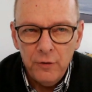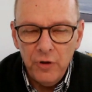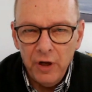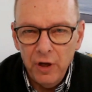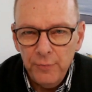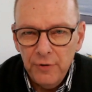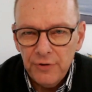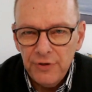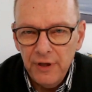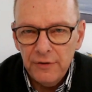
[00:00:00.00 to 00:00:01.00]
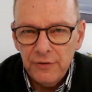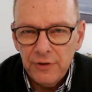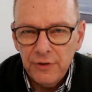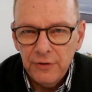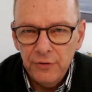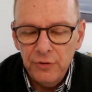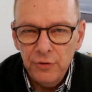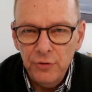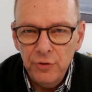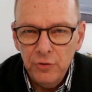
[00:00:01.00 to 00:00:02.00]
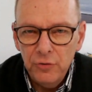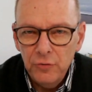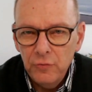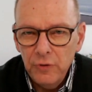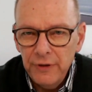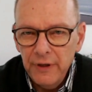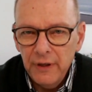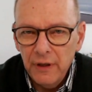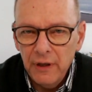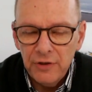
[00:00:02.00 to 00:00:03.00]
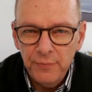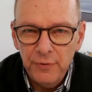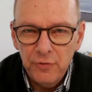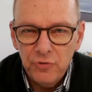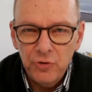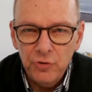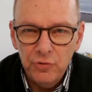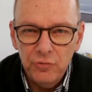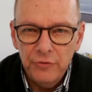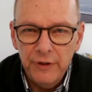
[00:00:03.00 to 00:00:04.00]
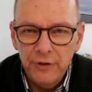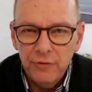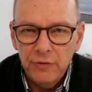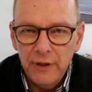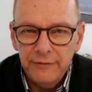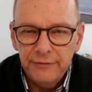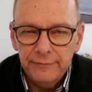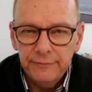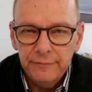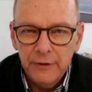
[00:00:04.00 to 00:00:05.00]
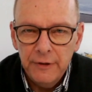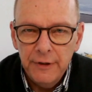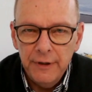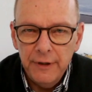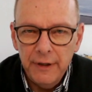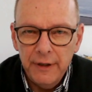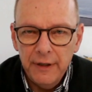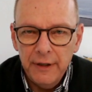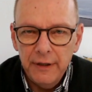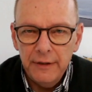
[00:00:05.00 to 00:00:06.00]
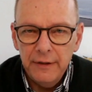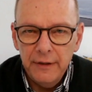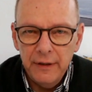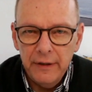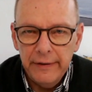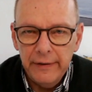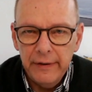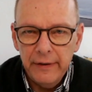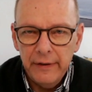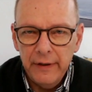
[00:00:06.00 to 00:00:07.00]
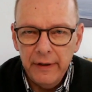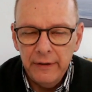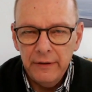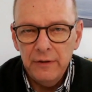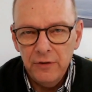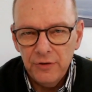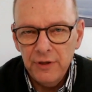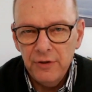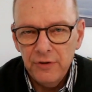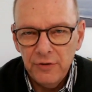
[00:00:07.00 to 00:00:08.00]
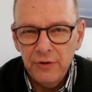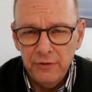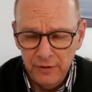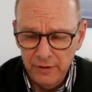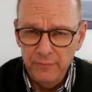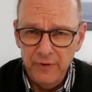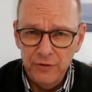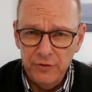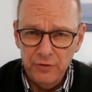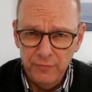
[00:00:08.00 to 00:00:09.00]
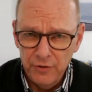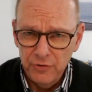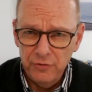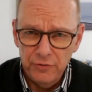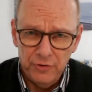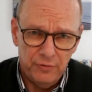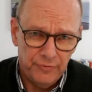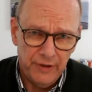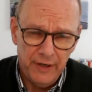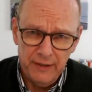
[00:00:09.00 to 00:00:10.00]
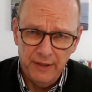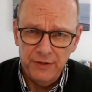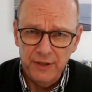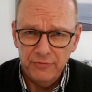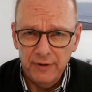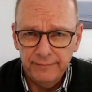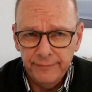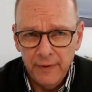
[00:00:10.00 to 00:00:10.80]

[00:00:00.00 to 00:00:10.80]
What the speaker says: help your cells to do what they are supposed to do in your life, and your cells means your muscles, your brain, etc.